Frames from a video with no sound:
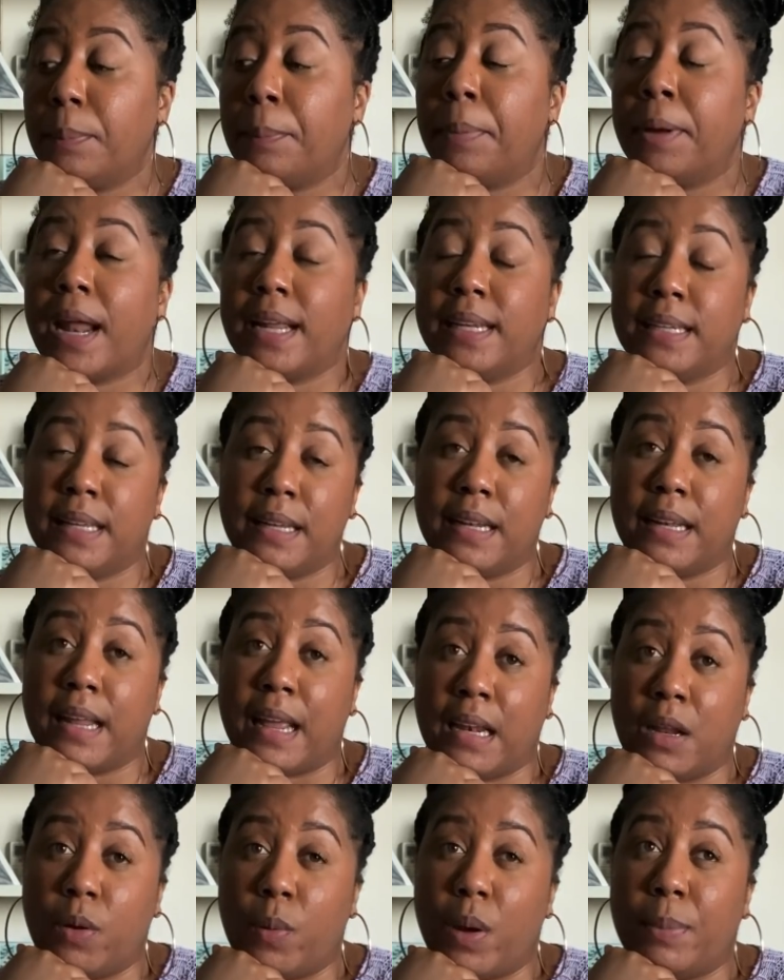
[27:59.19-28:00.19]
But I did it
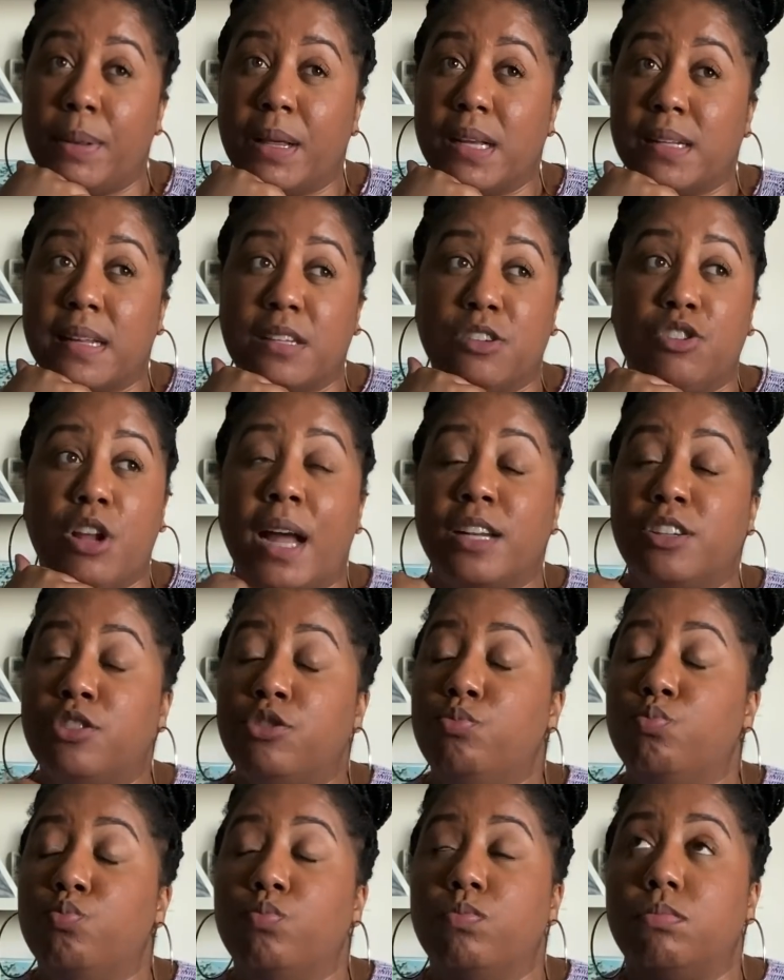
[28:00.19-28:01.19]
anyway because I
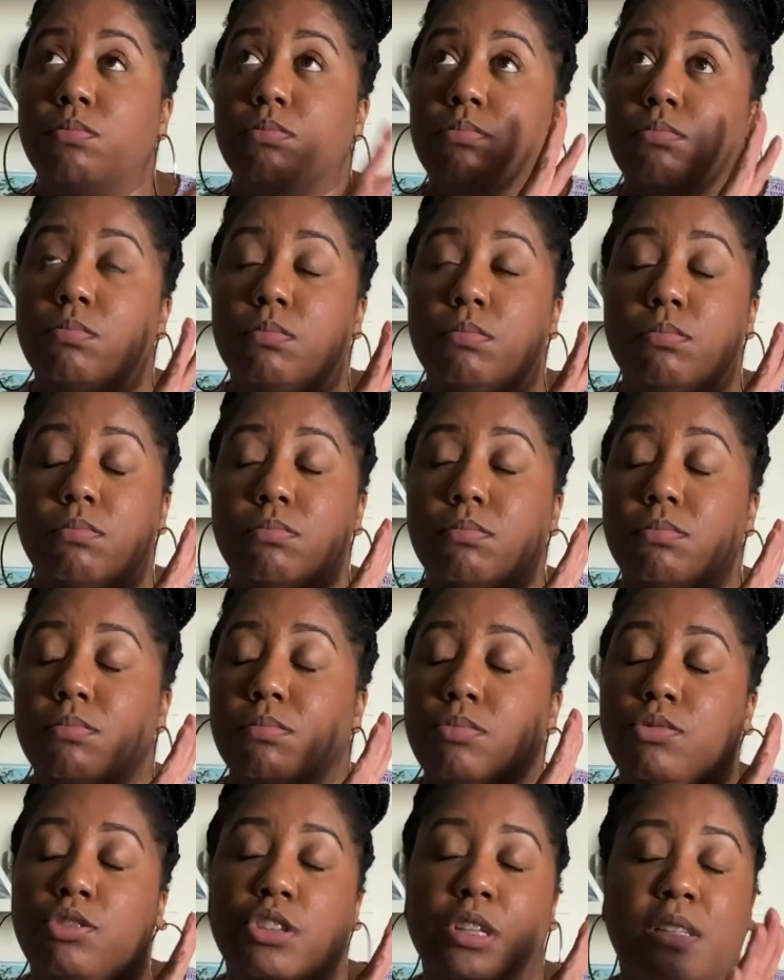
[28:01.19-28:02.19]

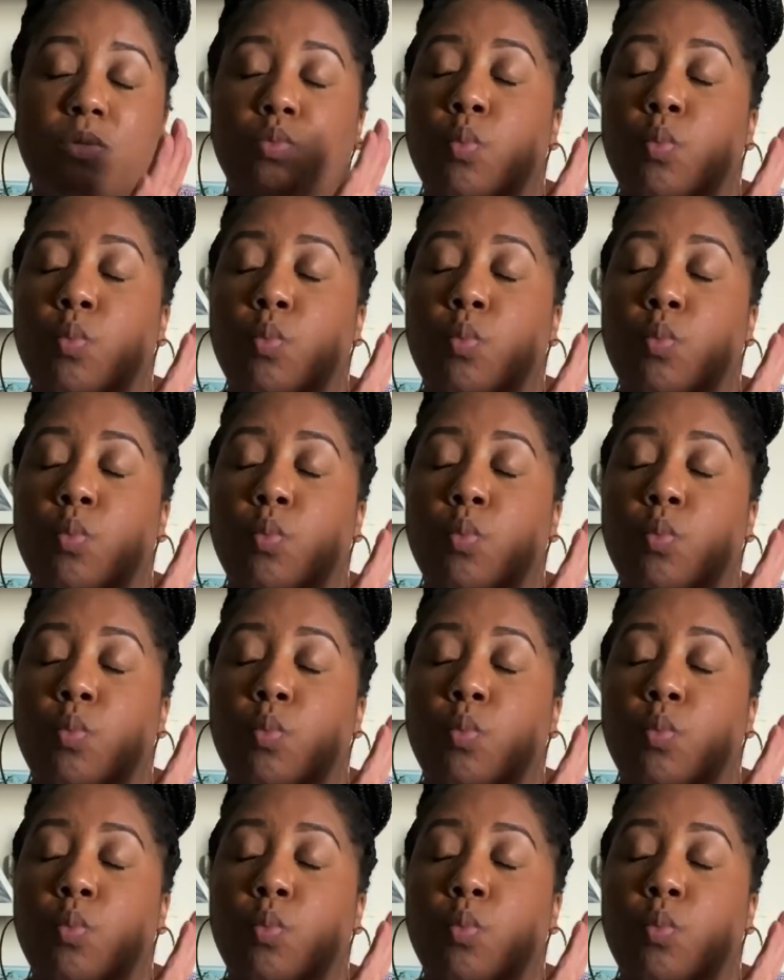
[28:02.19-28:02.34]
just